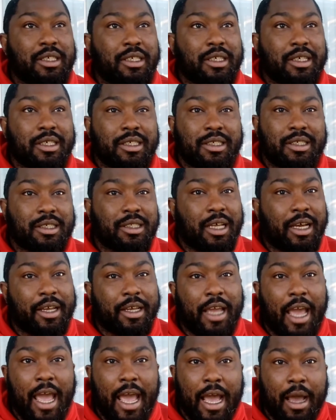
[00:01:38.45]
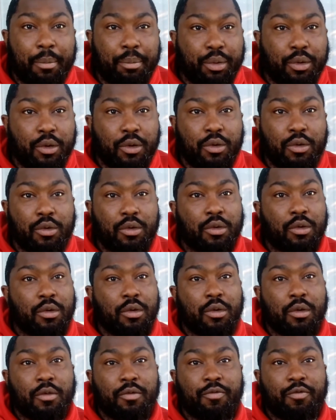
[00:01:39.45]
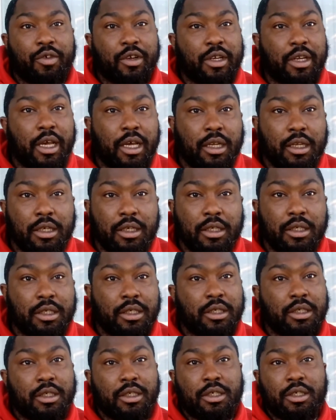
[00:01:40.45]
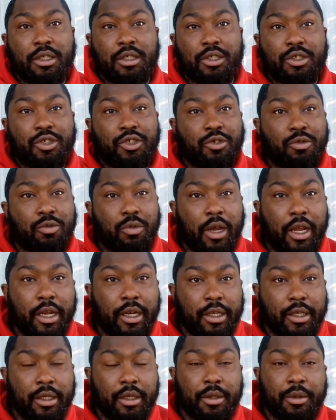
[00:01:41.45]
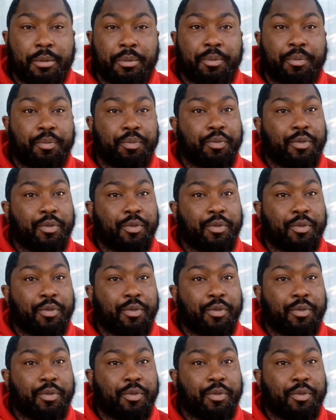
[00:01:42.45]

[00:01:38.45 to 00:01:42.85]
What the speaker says: It's like apple, vanilla, geranium,